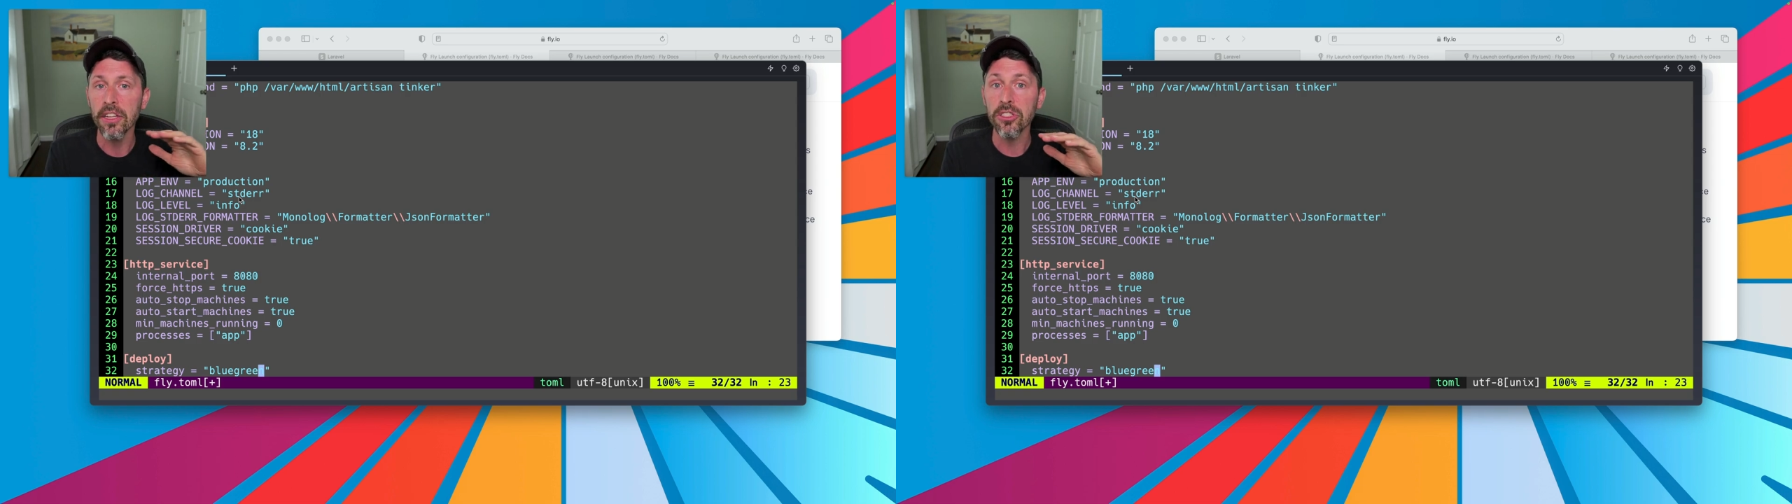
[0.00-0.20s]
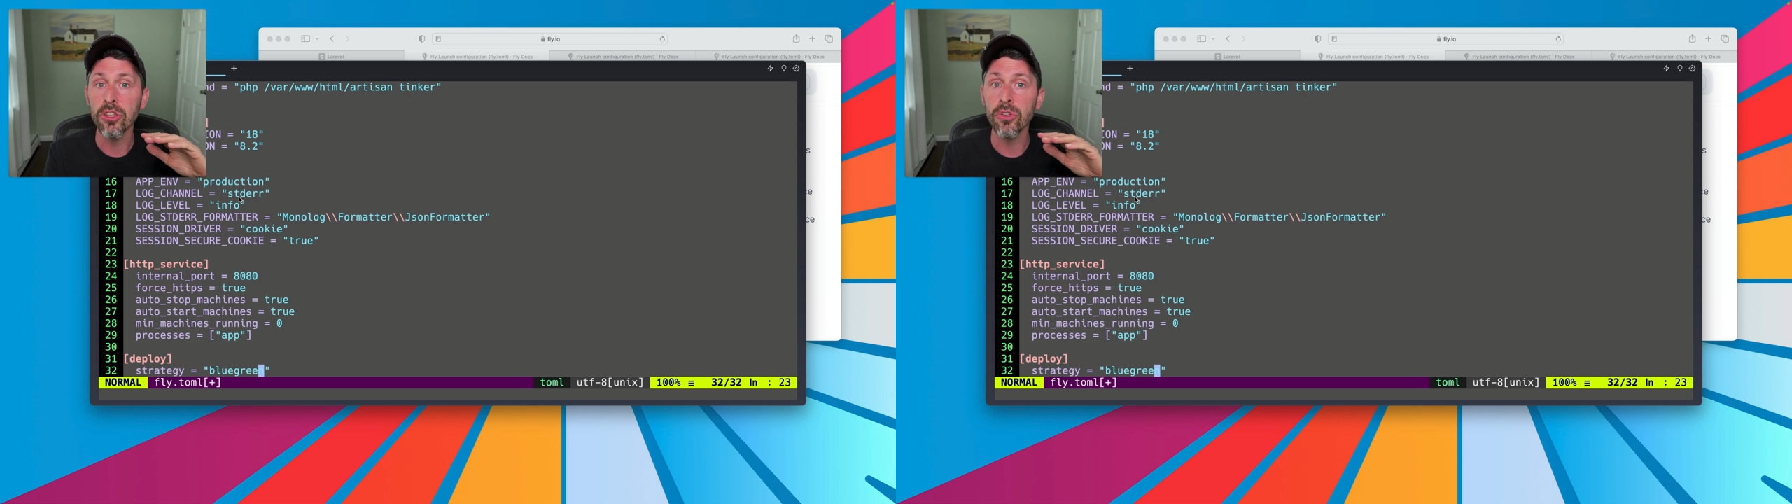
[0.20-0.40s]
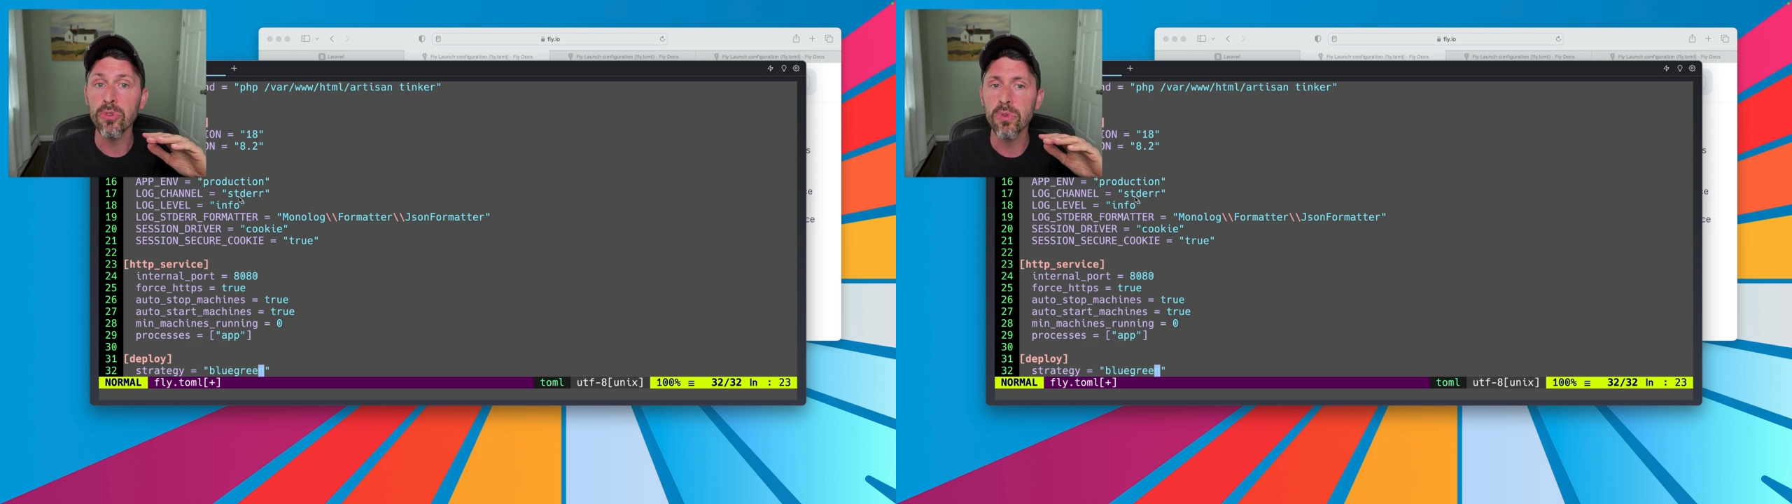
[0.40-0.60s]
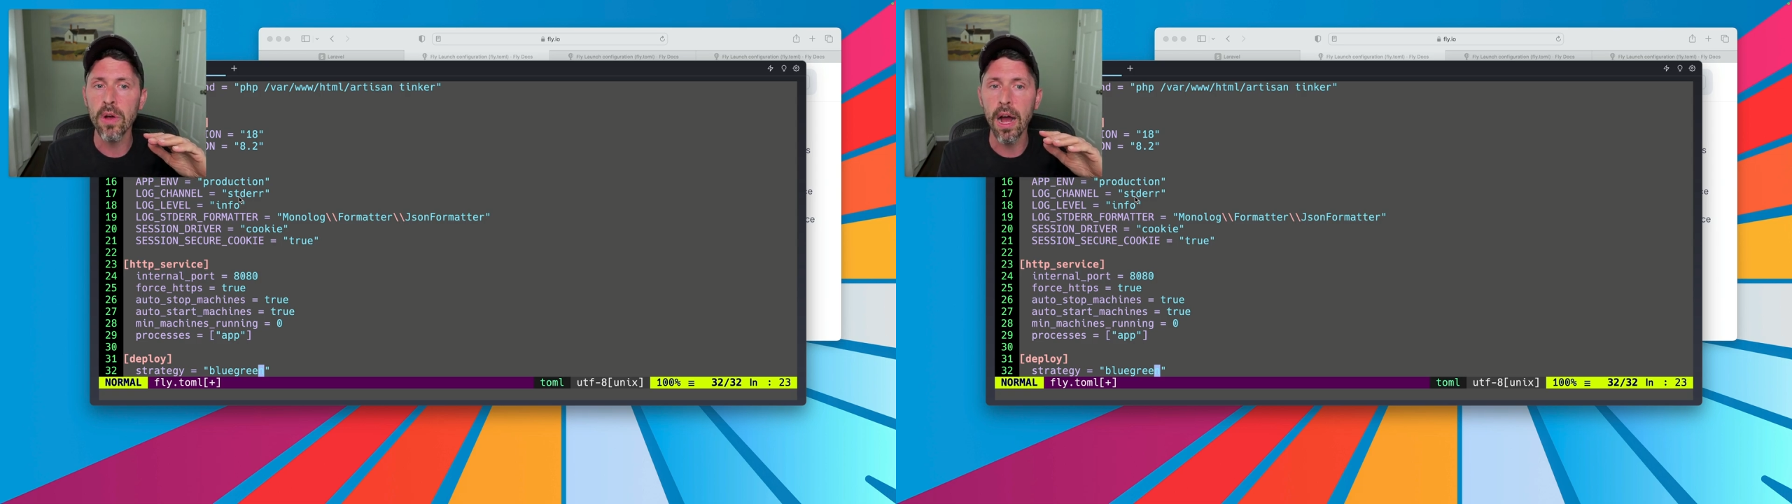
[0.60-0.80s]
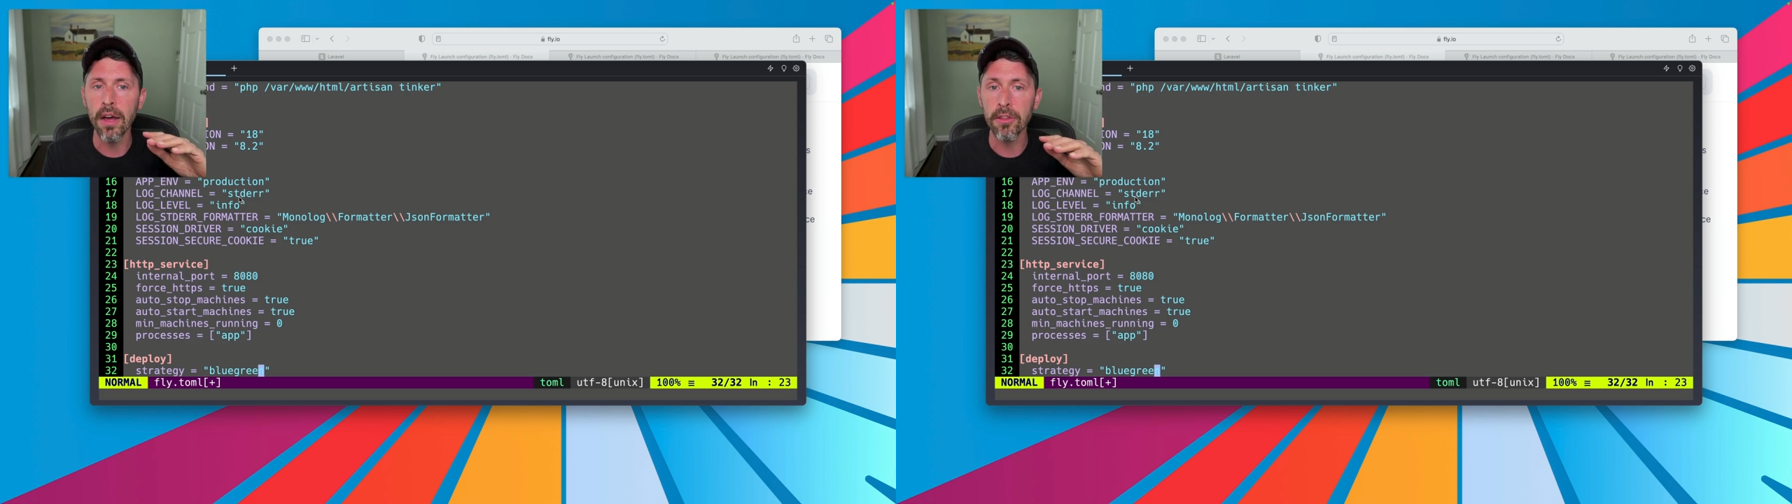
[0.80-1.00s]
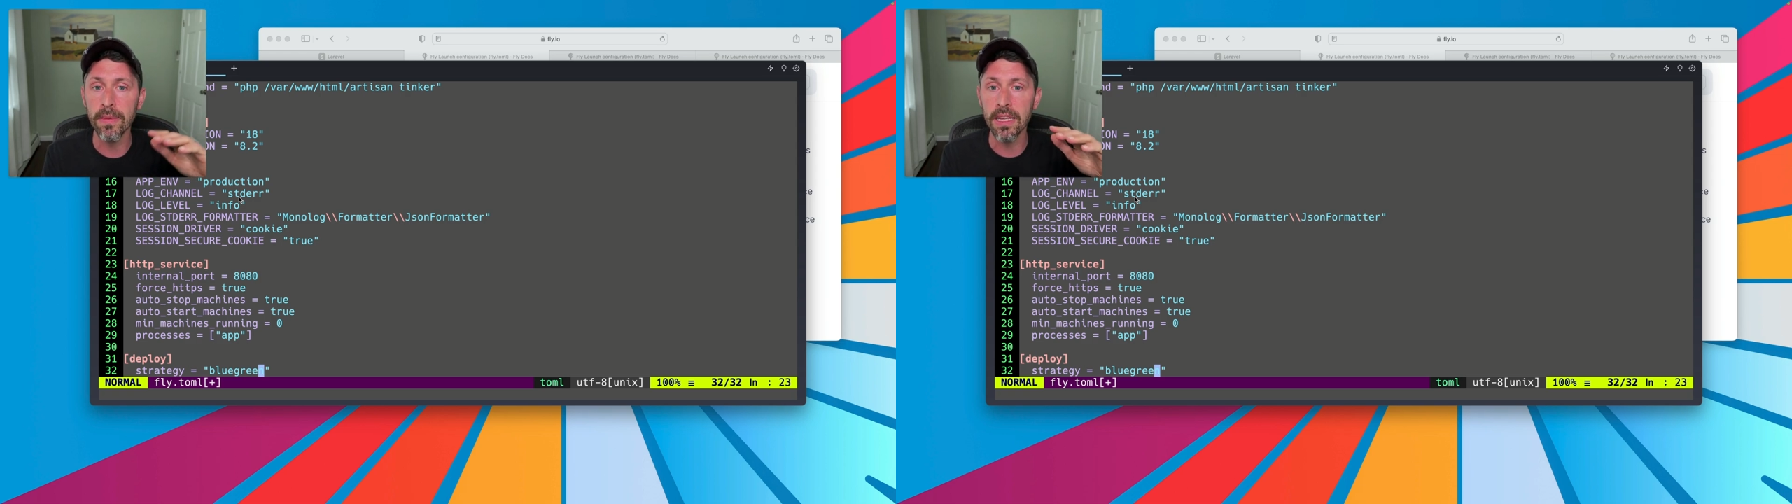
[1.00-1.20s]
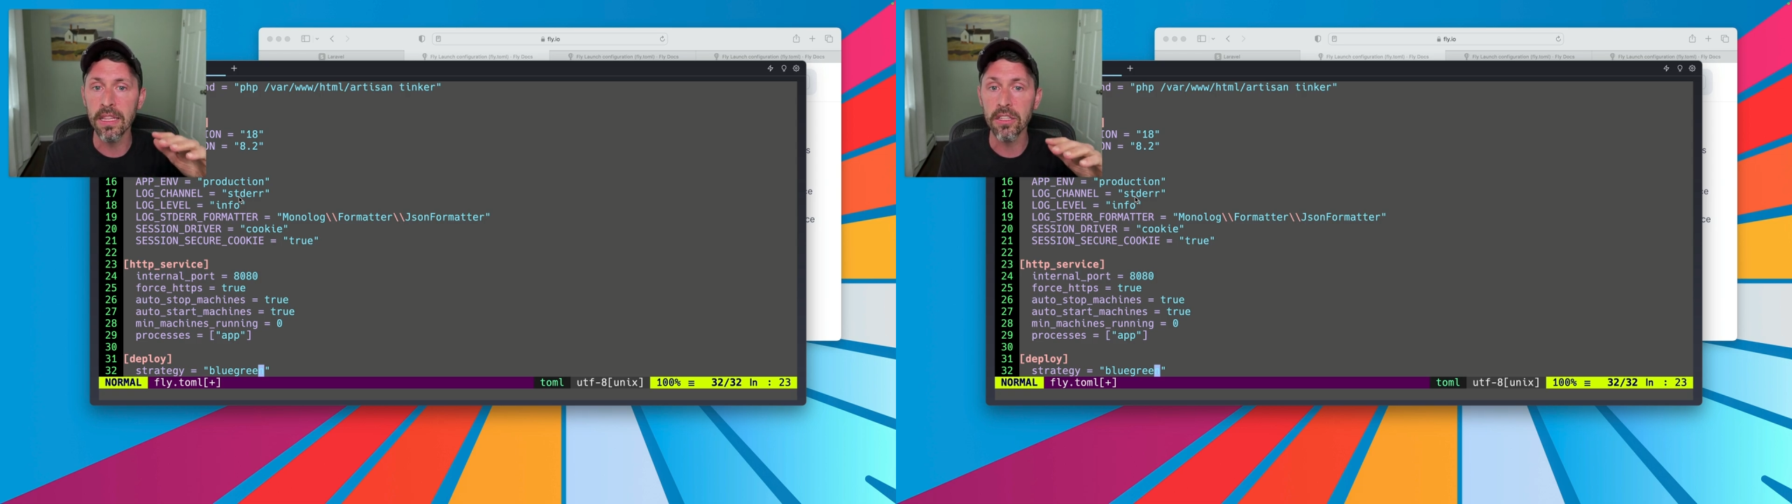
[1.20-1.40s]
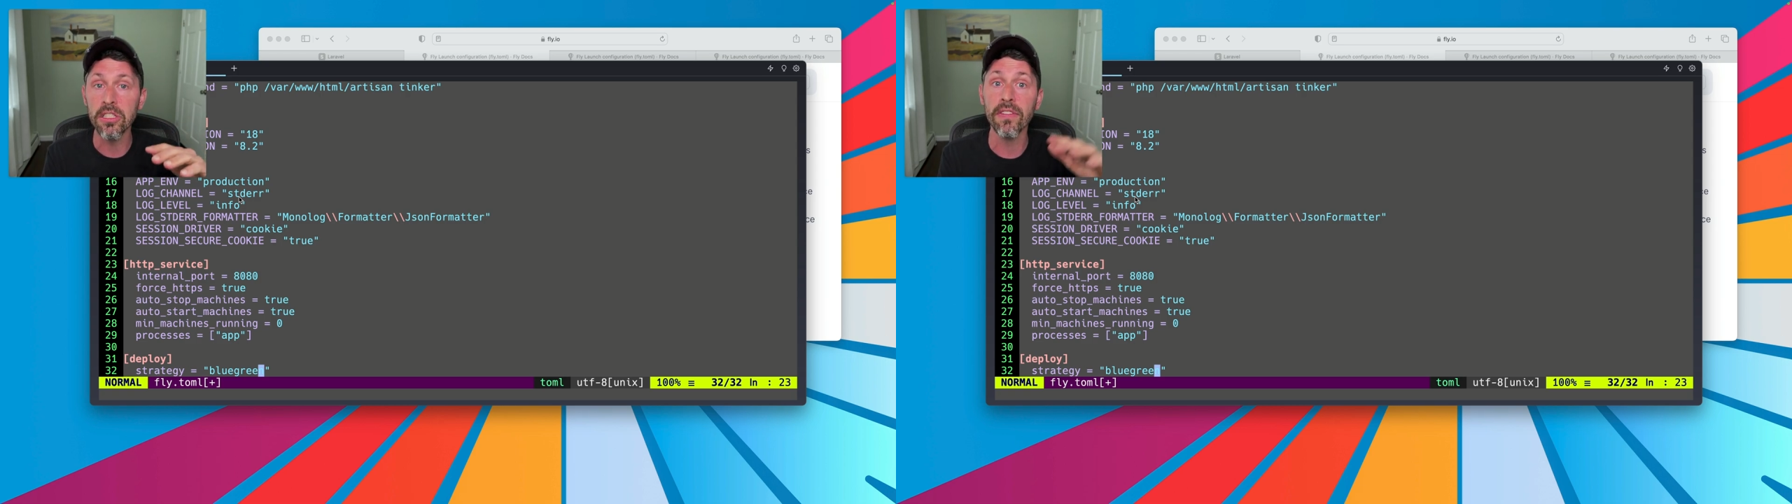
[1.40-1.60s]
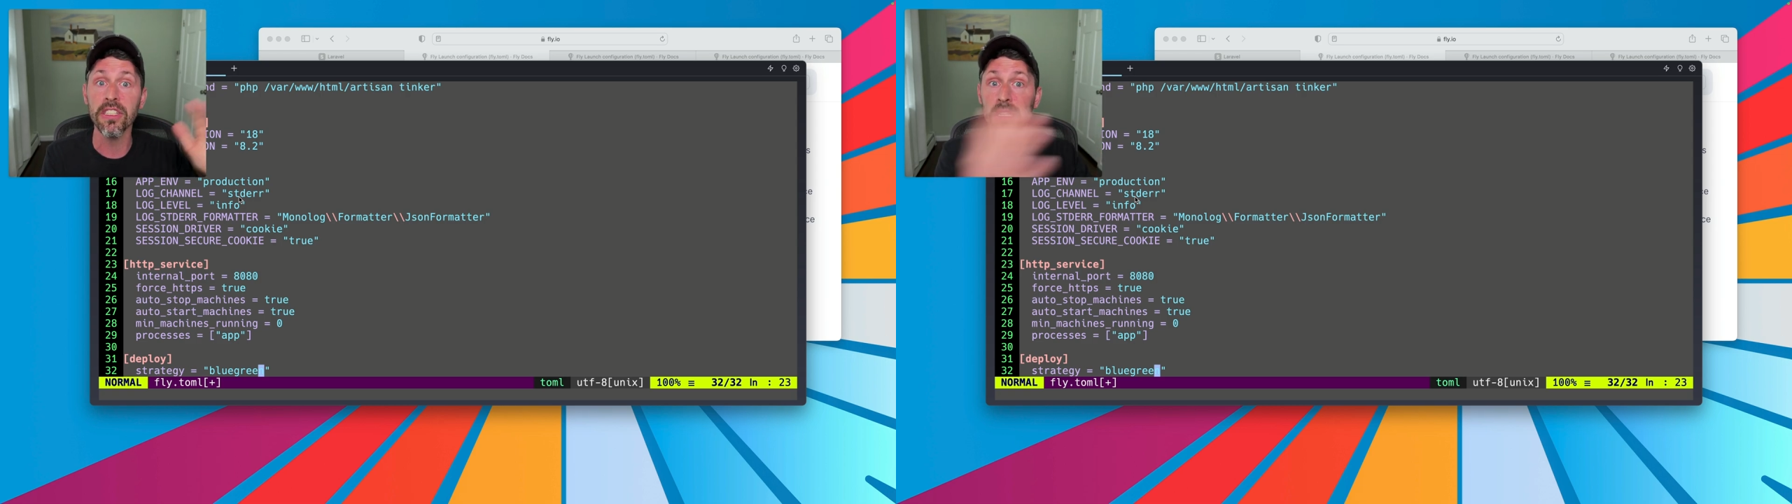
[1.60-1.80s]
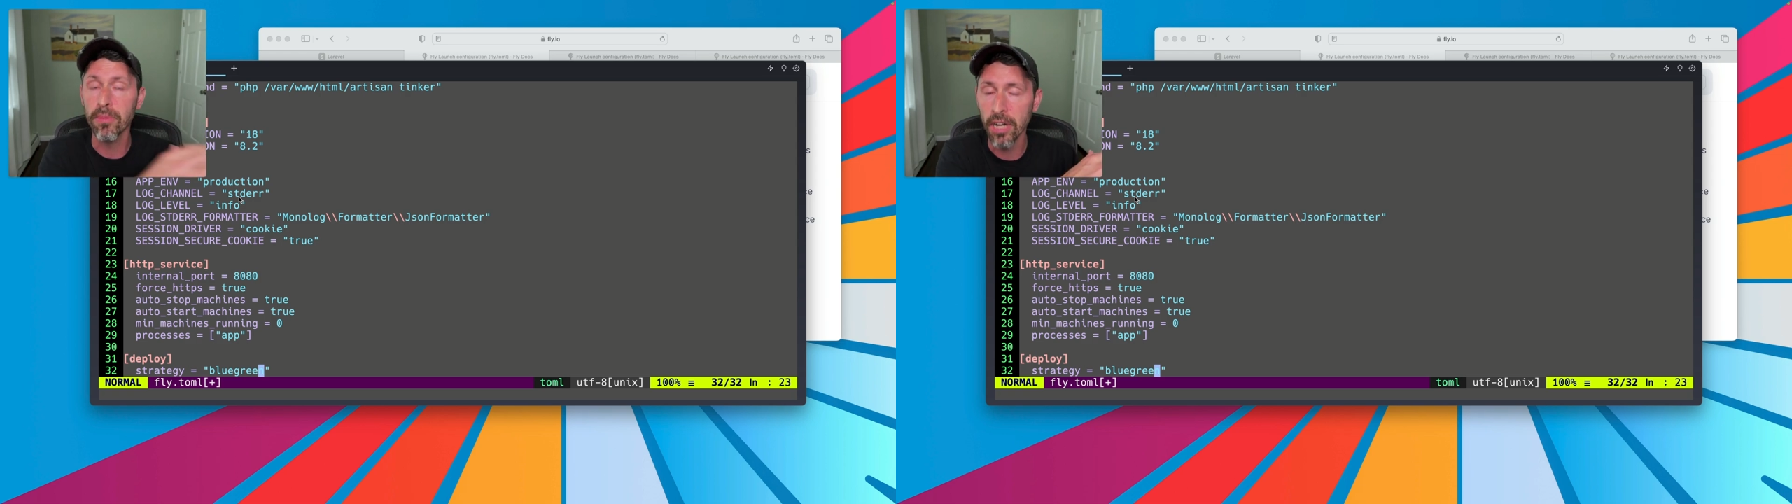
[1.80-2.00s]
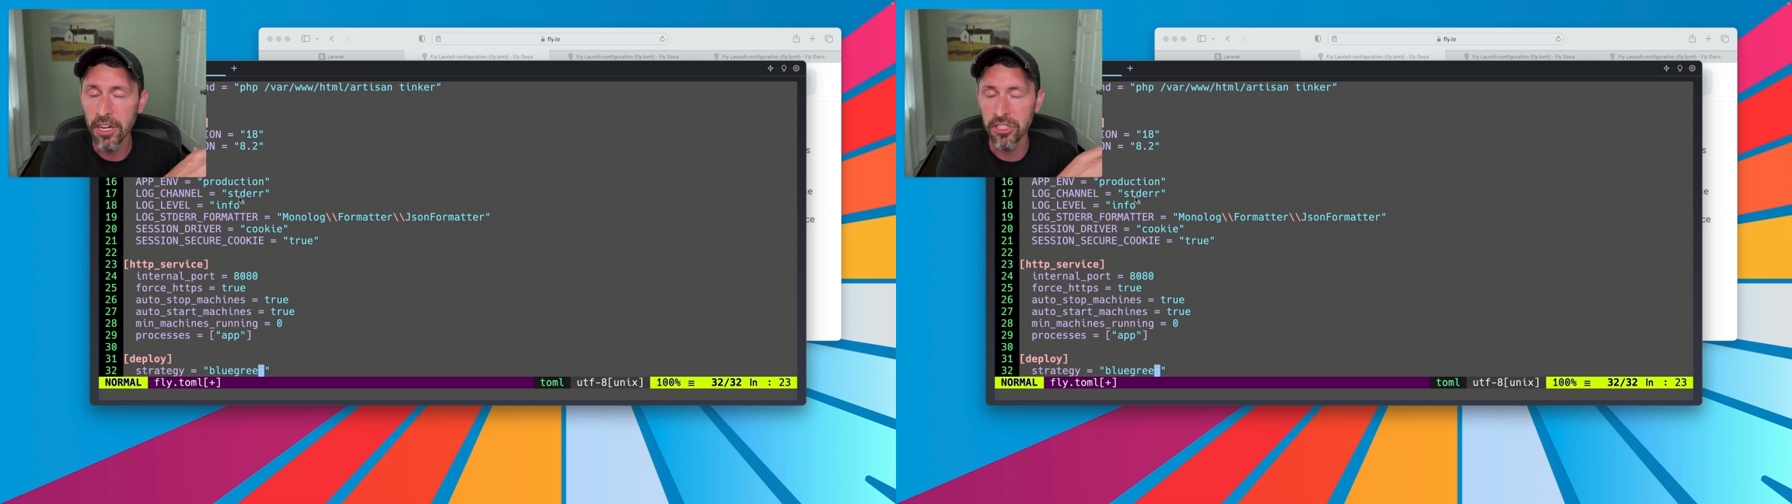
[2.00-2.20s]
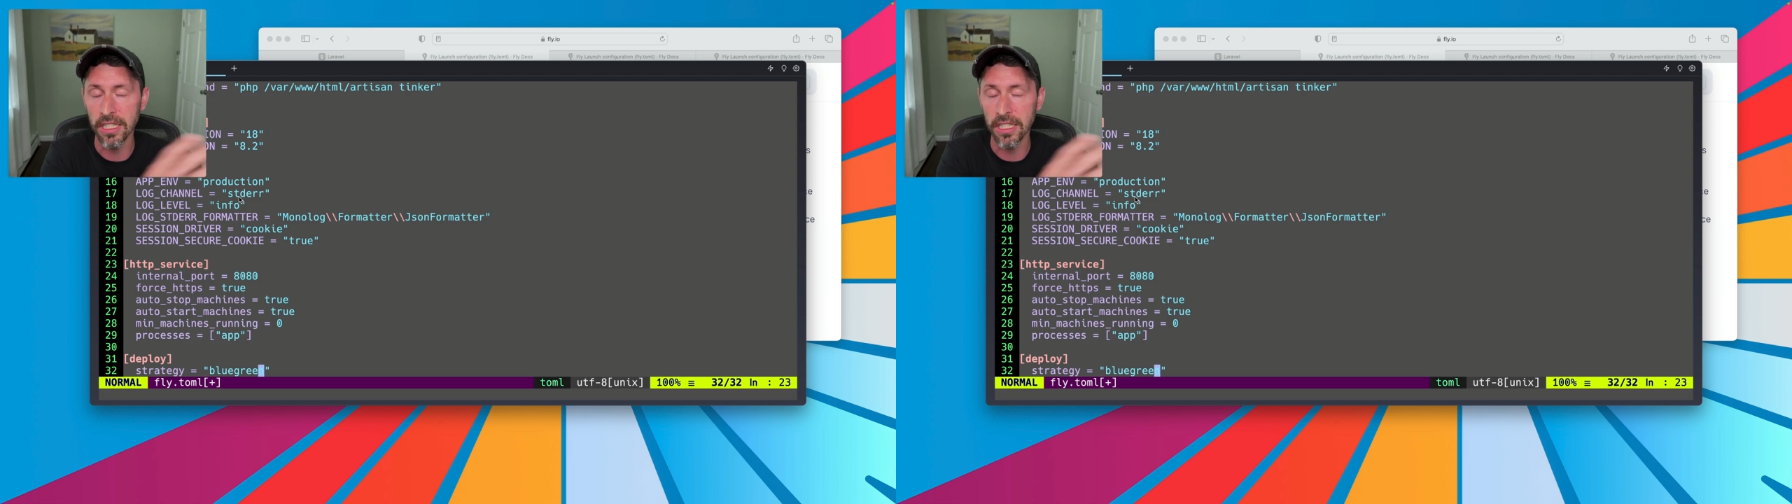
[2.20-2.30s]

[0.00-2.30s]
to uh, be the stuff that's in production.